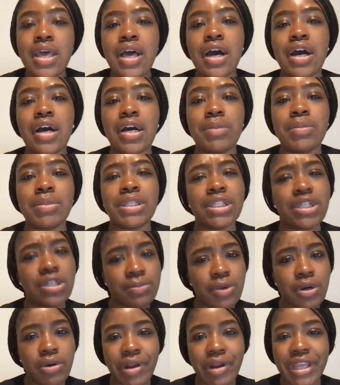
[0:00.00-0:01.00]
Um, a little
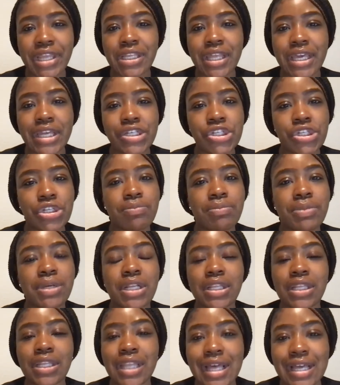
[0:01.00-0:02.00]
more regulation, but
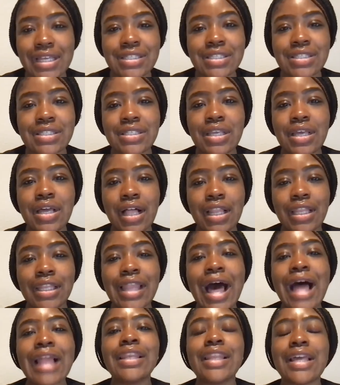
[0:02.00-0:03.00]
a less, a
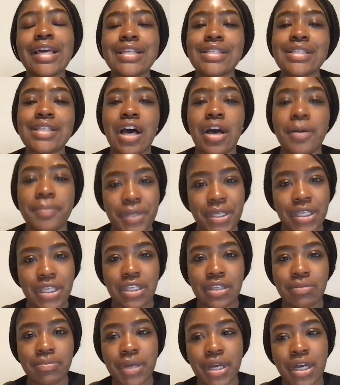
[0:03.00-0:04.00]
lot less
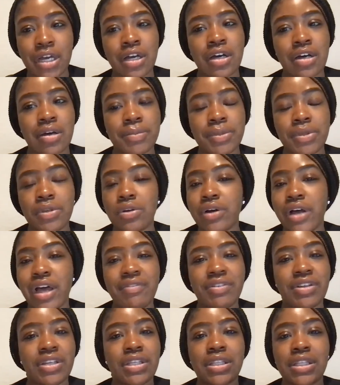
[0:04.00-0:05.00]
upkeep. Um, you don't
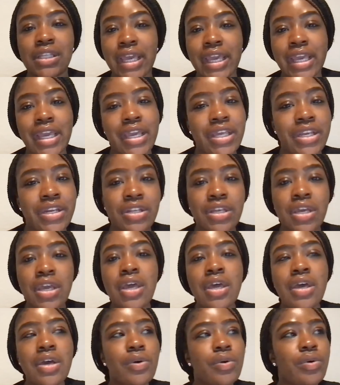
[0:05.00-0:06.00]
have any land
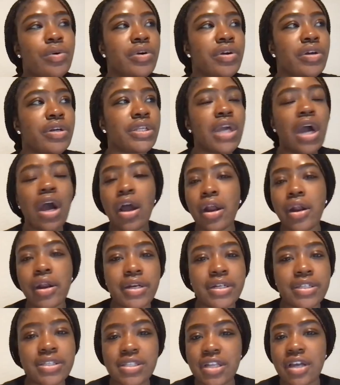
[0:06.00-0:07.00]
or
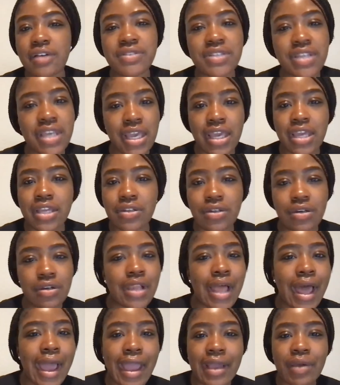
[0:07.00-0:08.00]
yard stuff to handle.
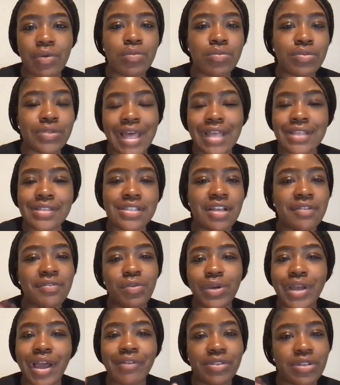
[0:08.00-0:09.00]
Like, that's stuff
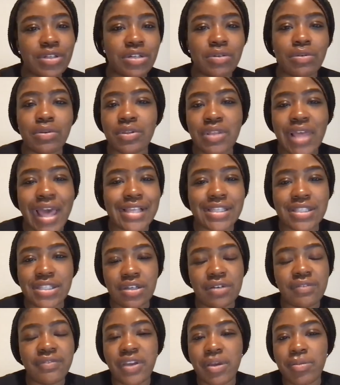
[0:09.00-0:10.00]
we have to deal with as
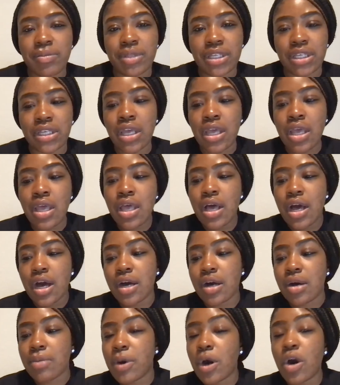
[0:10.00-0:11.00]
single family
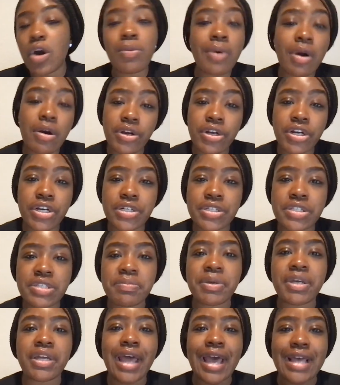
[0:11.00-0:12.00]
um, homeowners,
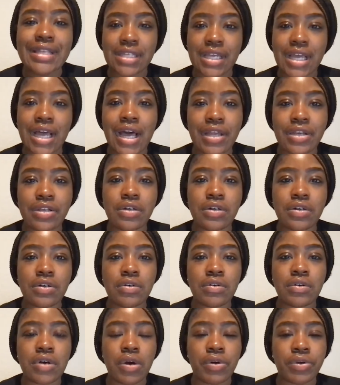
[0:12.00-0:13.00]
but as a
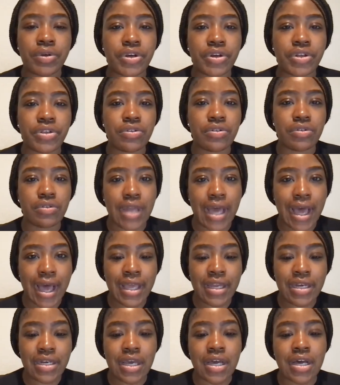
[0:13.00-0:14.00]
condo owner, you do
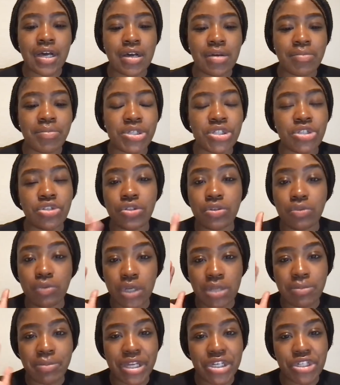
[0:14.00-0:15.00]
not. Um, but you do
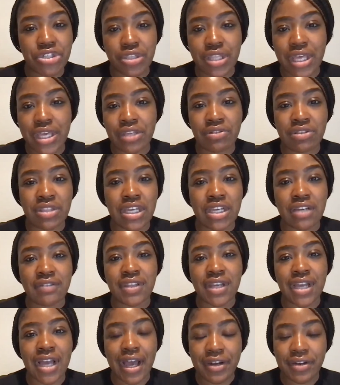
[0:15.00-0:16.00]
want to make sure that you think of
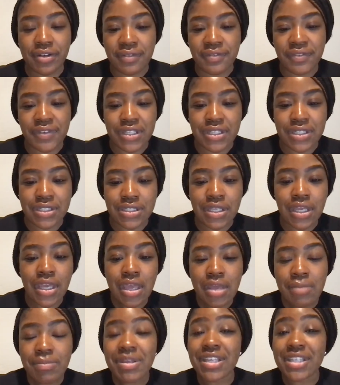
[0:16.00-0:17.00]
the condo fees,
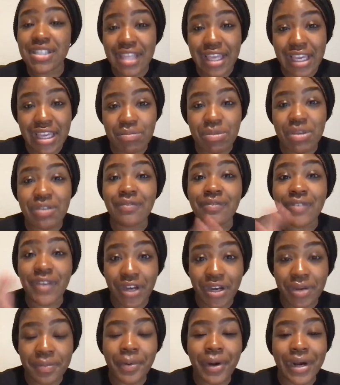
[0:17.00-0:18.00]
because they can be
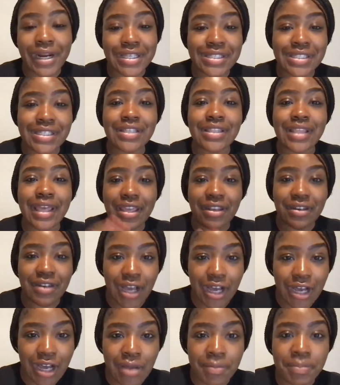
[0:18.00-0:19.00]
very pricey and they can
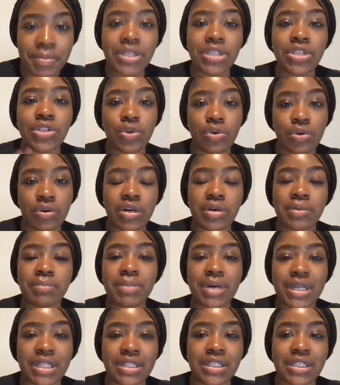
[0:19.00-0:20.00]
up your
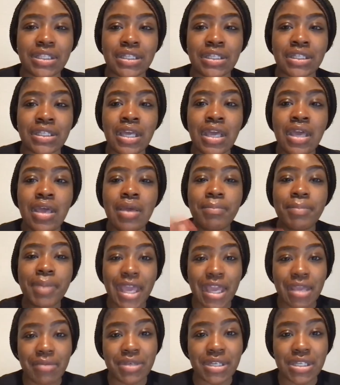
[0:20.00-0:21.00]
monthly
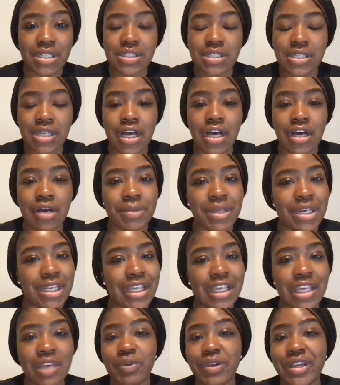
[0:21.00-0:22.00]
payment. Um, and
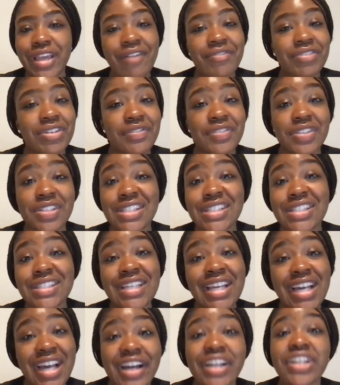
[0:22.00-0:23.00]
again, we haven't even
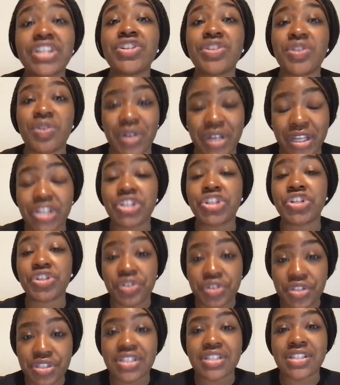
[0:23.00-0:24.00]
touched on
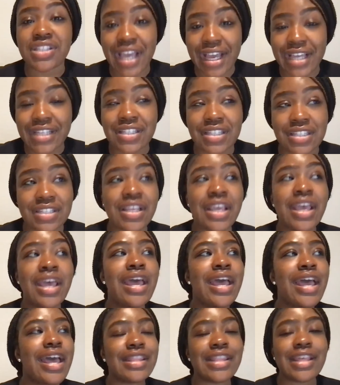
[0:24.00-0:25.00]
insurance and taxes.
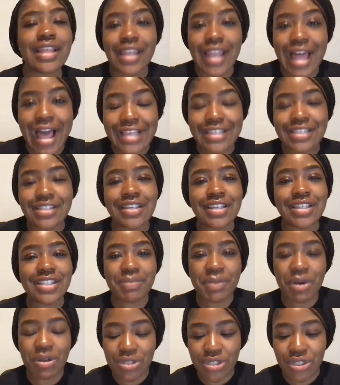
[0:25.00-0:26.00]
And then lastly is a
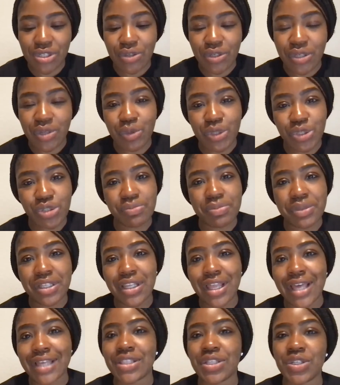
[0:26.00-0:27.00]
multi-unit, which will be
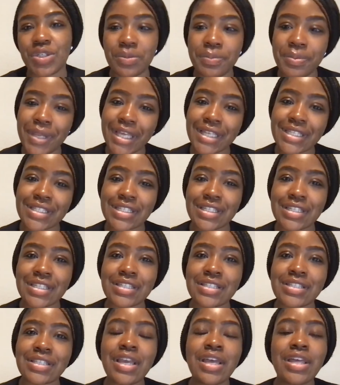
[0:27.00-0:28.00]
like the
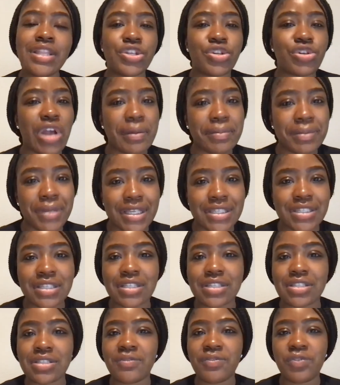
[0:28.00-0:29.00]
duplexes, the
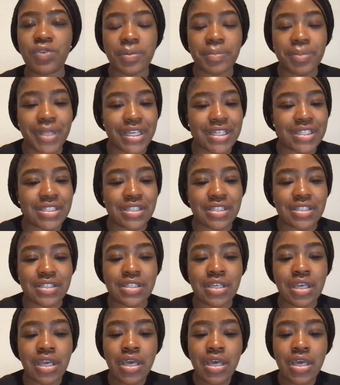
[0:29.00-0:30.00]
triplexes, the fourplexes.